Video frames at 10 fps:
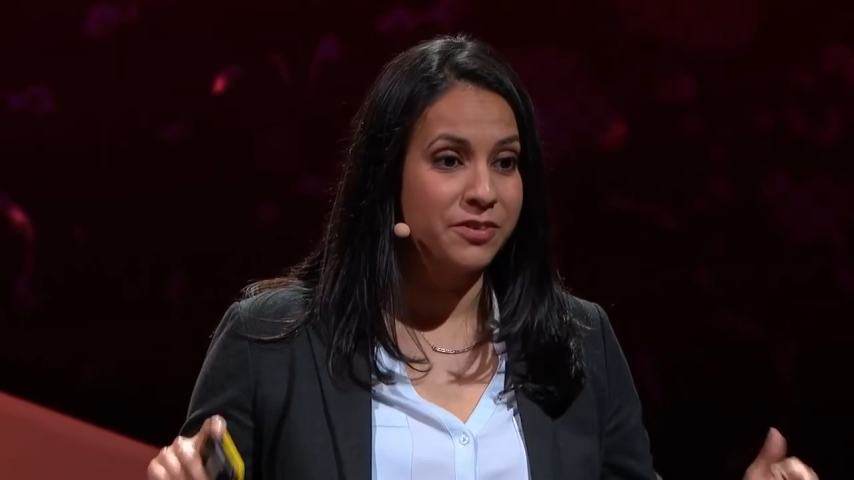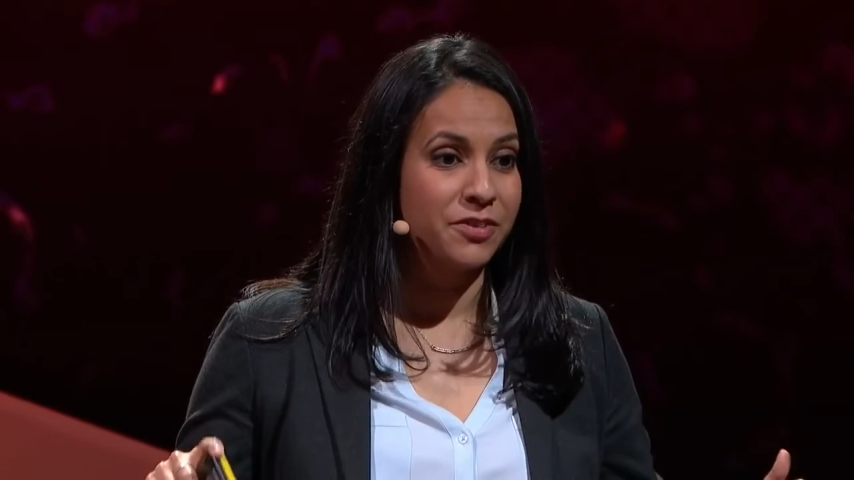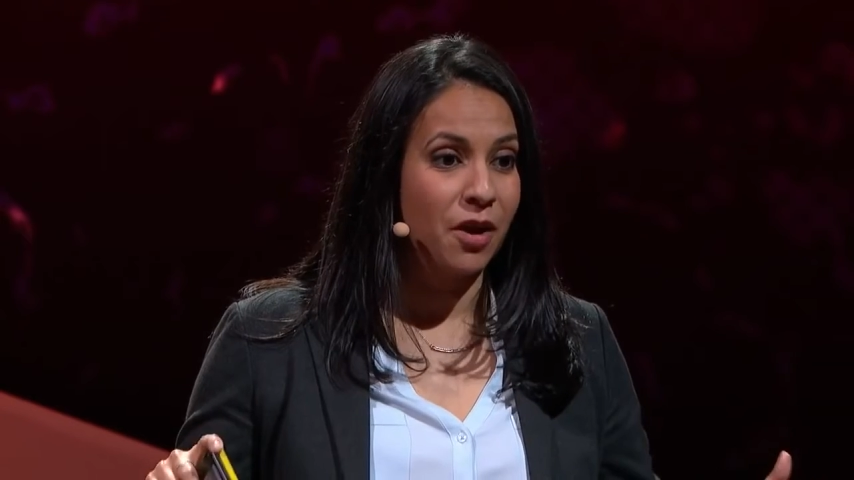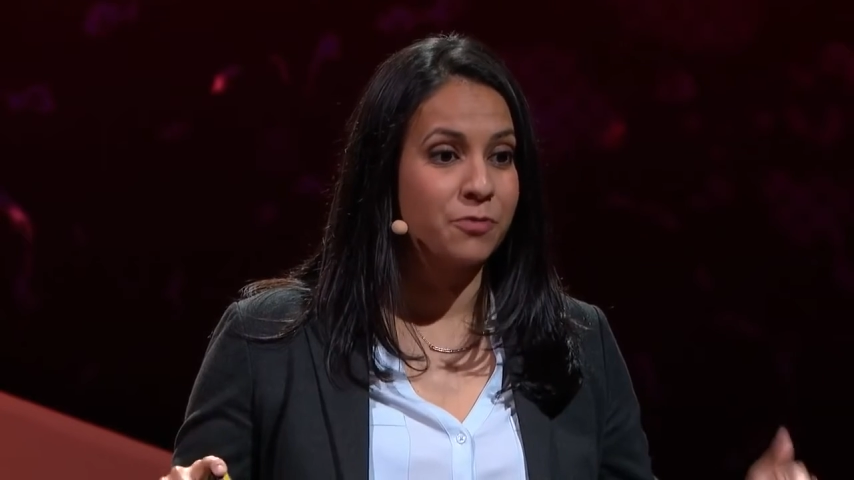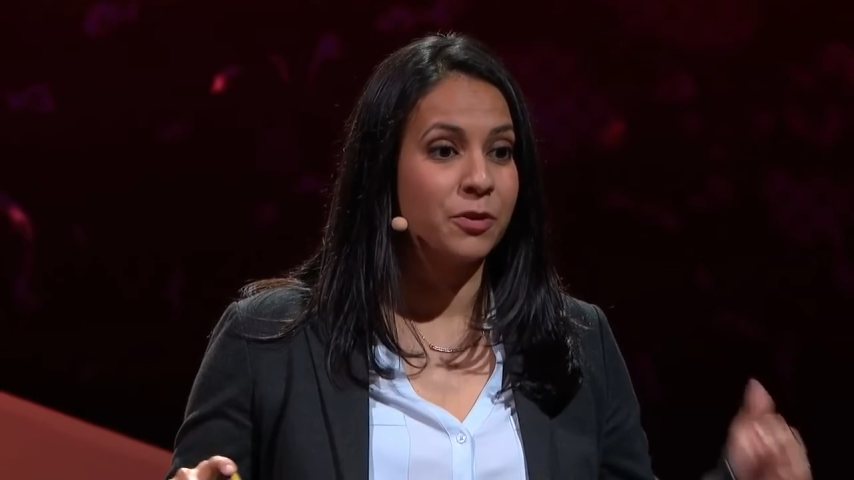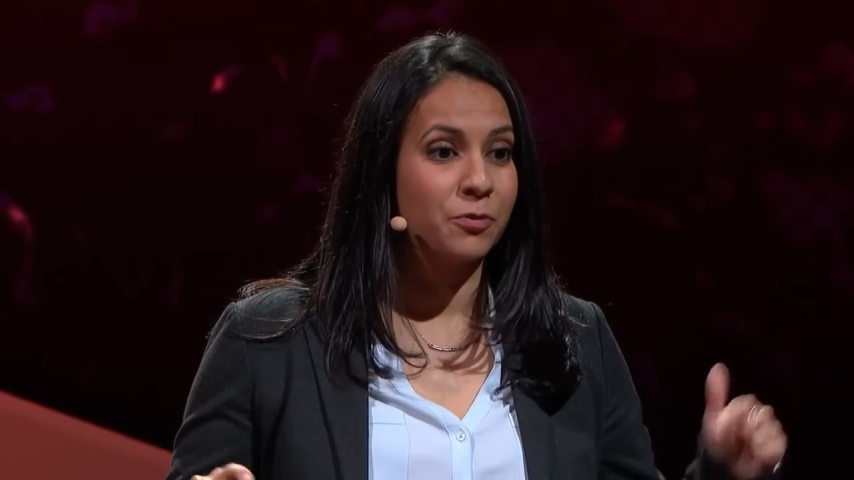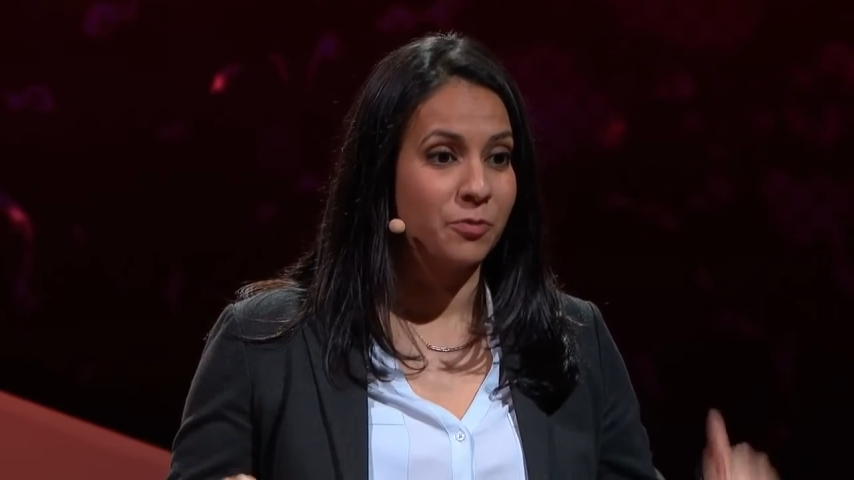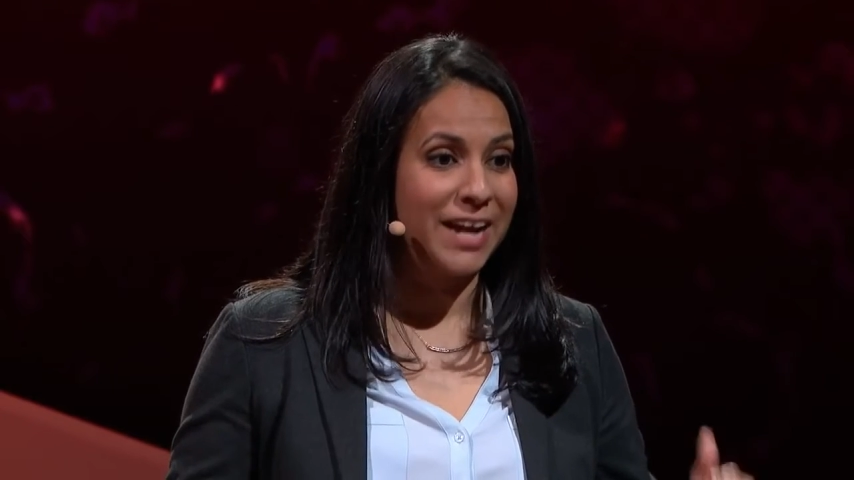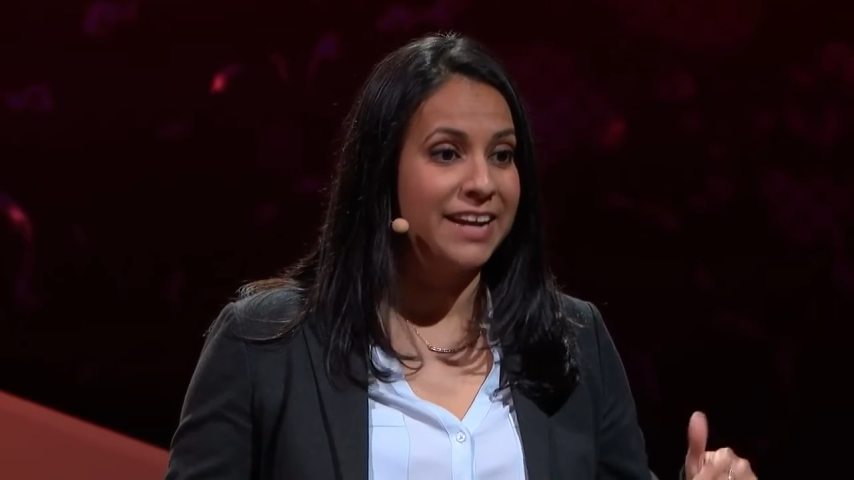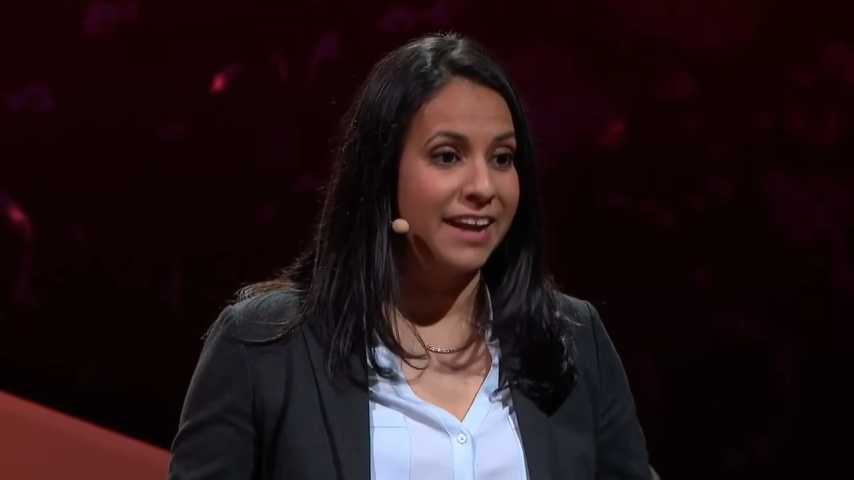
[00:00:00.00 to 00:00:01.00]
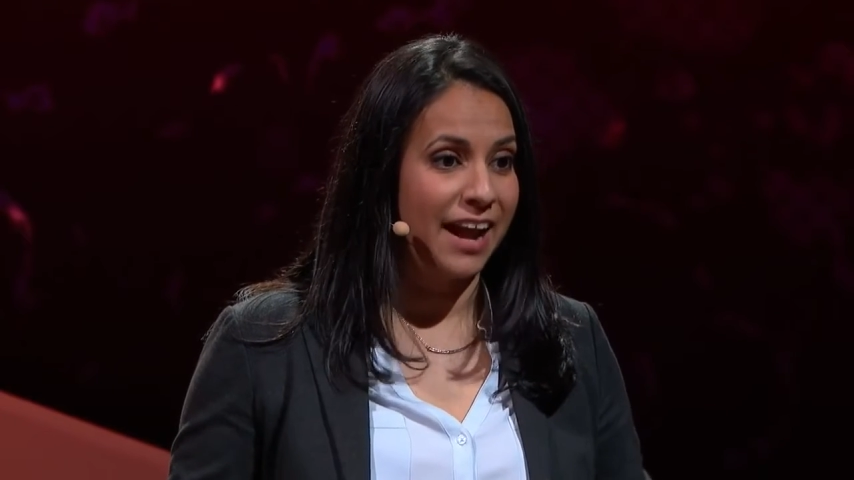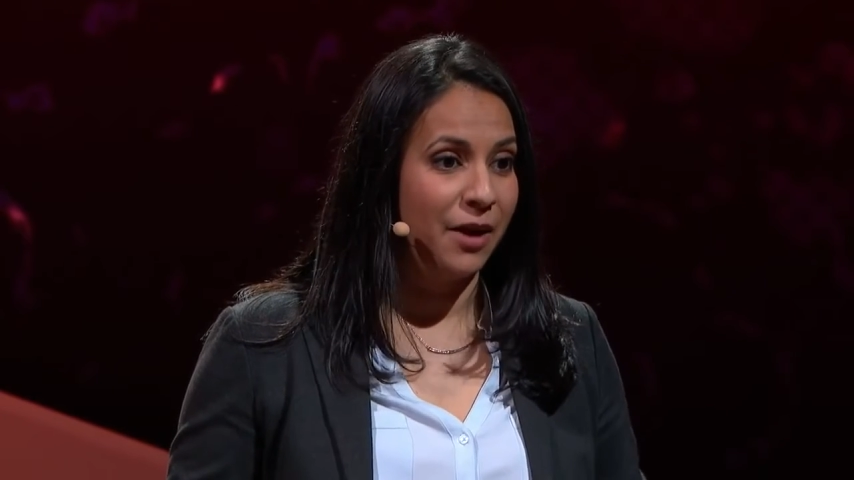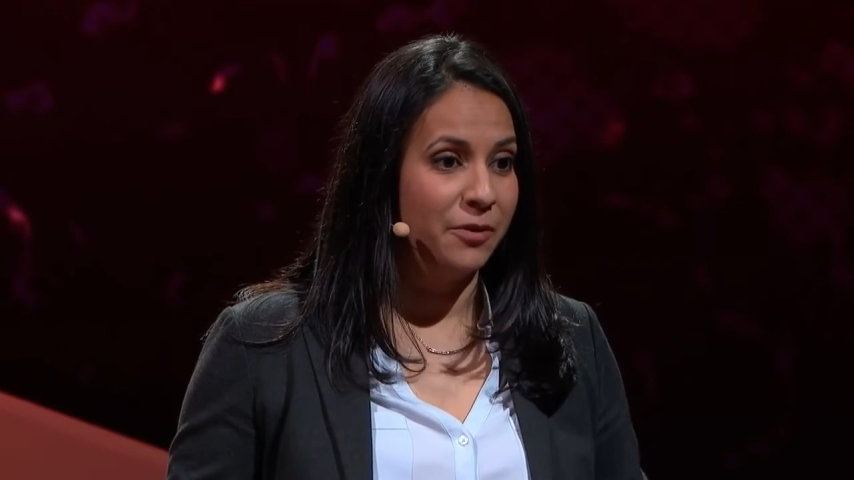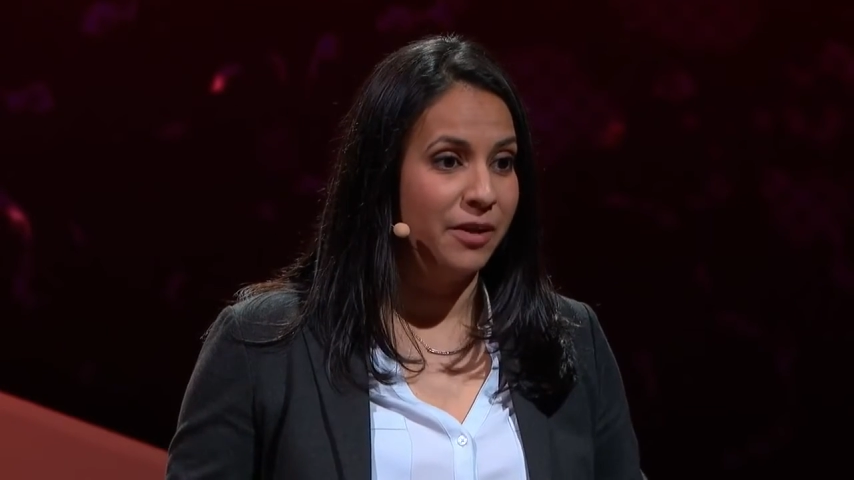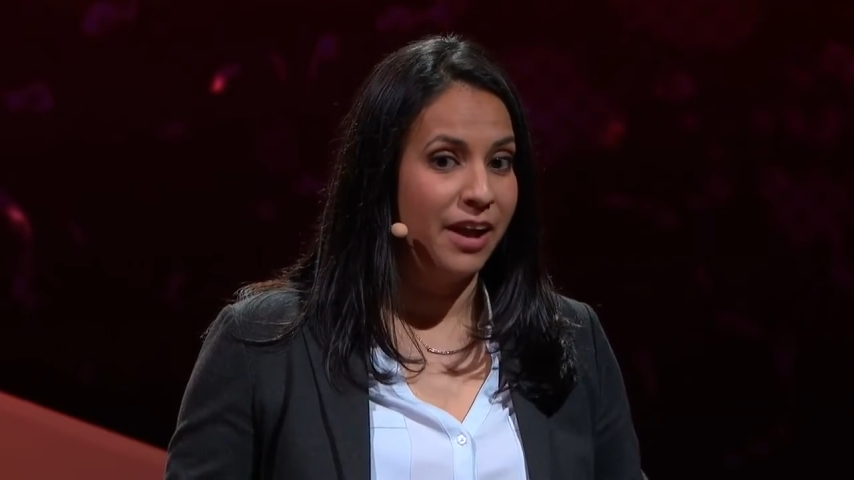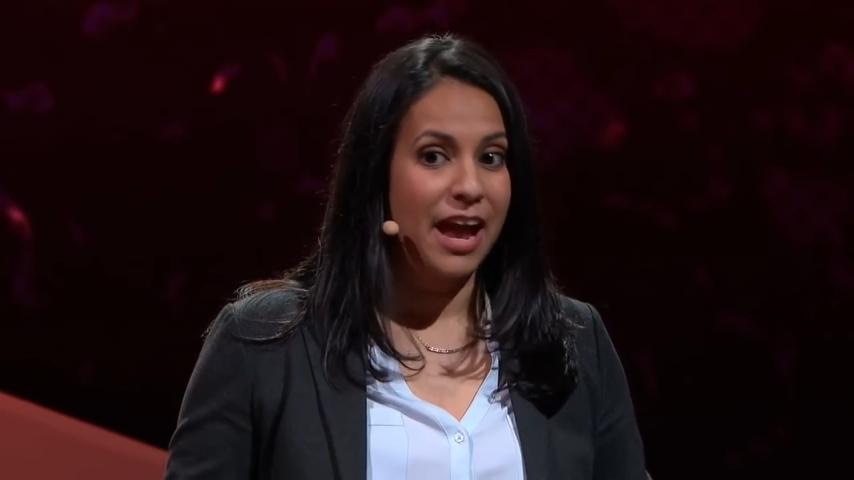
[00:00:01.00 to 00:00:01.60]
software right now